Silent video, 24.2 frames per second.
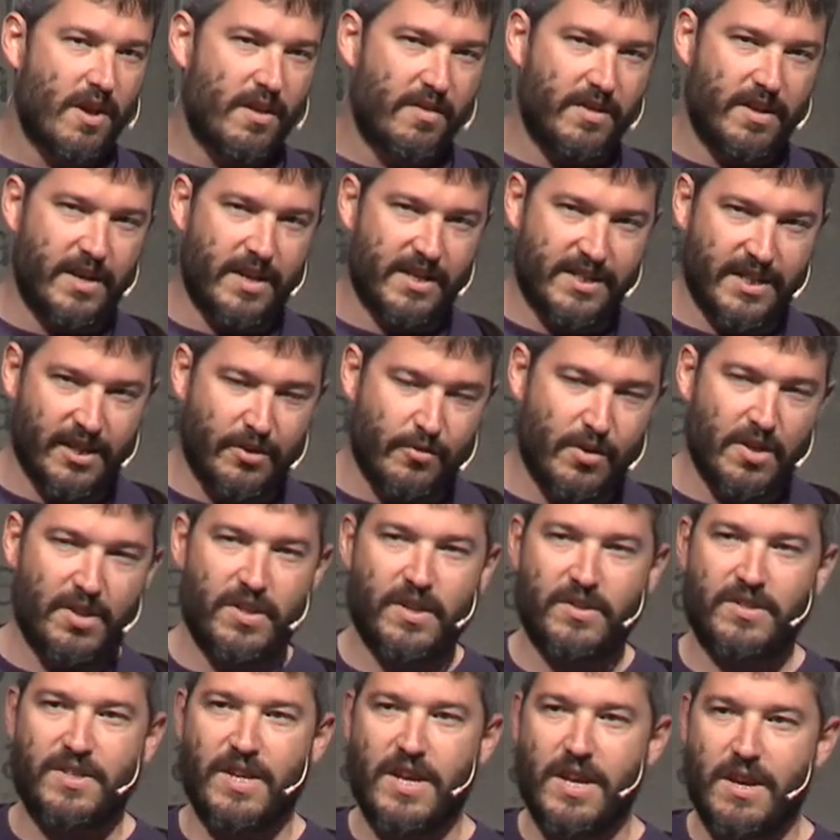the
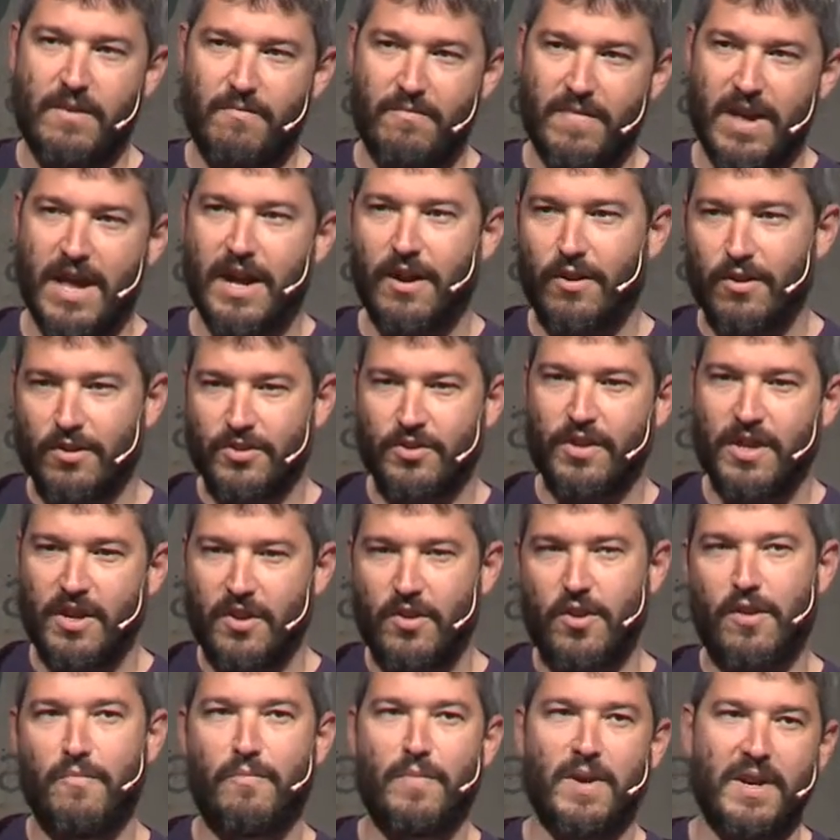security team and also the
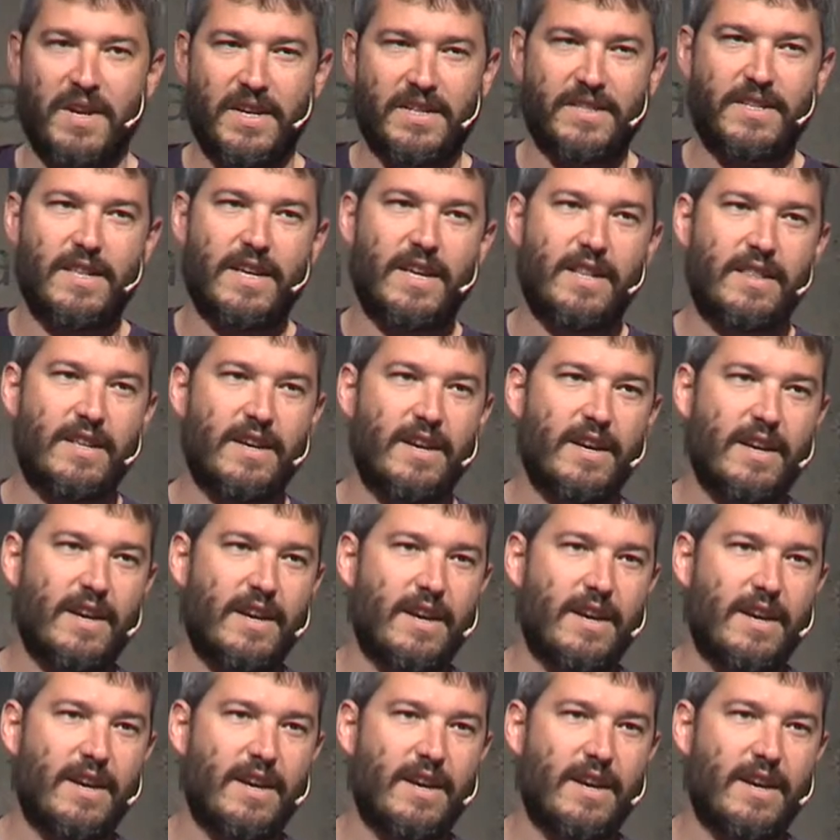companies that